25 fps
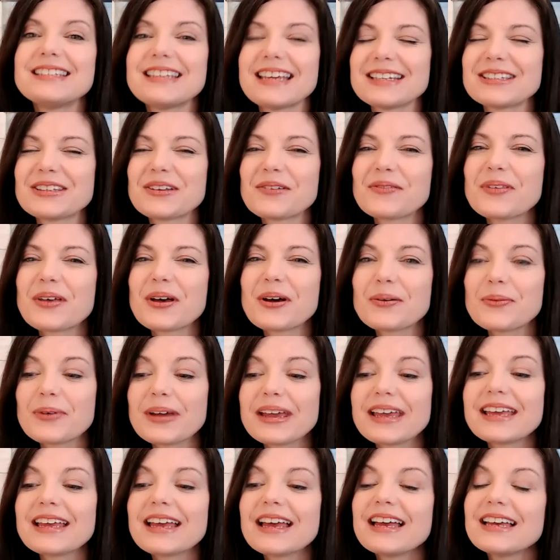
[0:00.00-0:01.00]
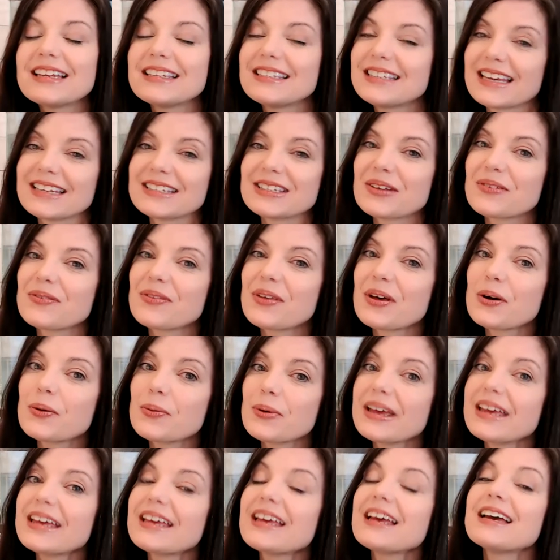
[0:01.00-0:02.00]
Days of the week, days of the
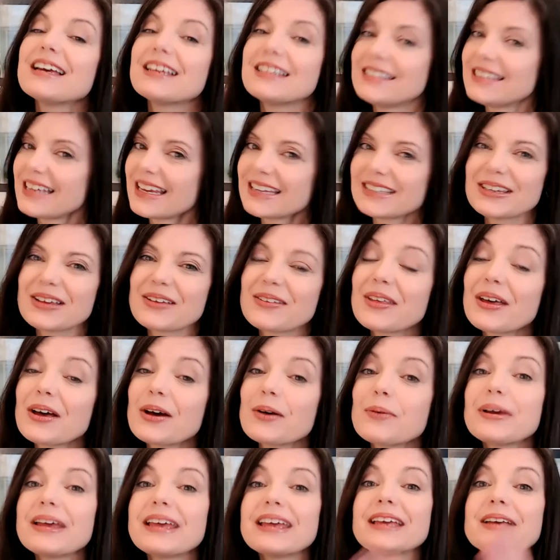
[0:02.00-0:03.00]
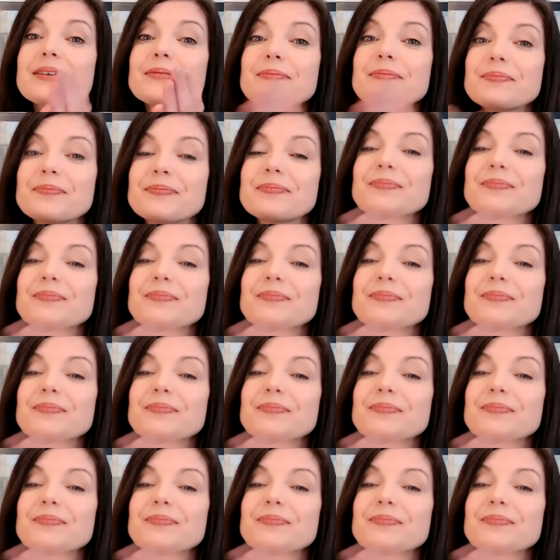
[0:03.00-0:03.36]
week, days of the week.